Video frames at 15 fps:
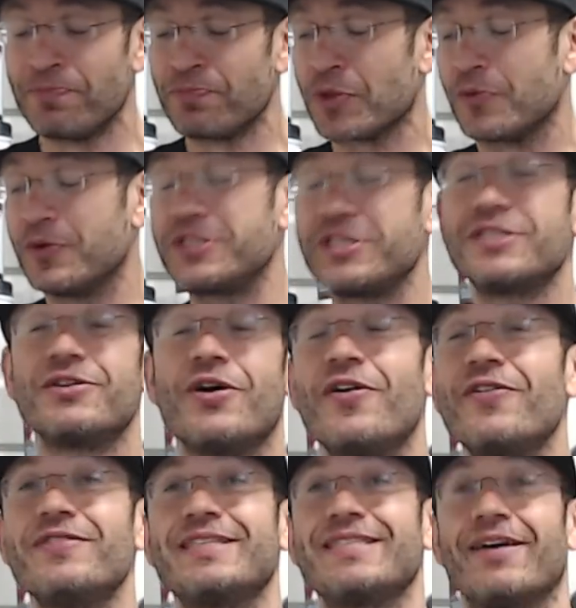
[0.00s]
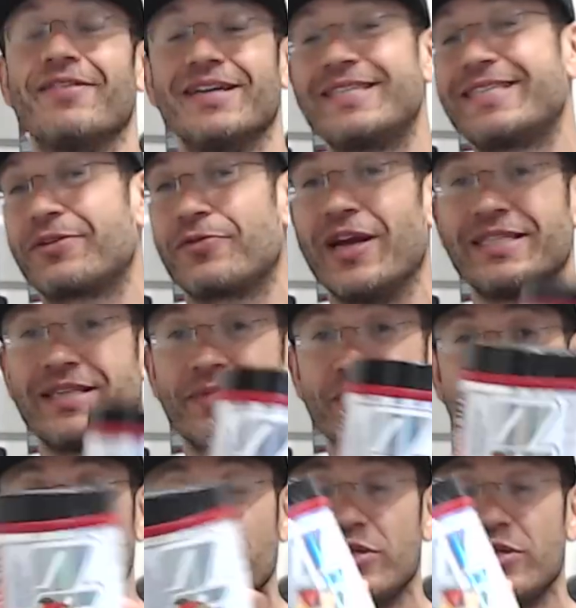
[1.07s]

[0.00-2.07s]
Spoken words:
Which is obviously, I mean, it's crazy. I mean,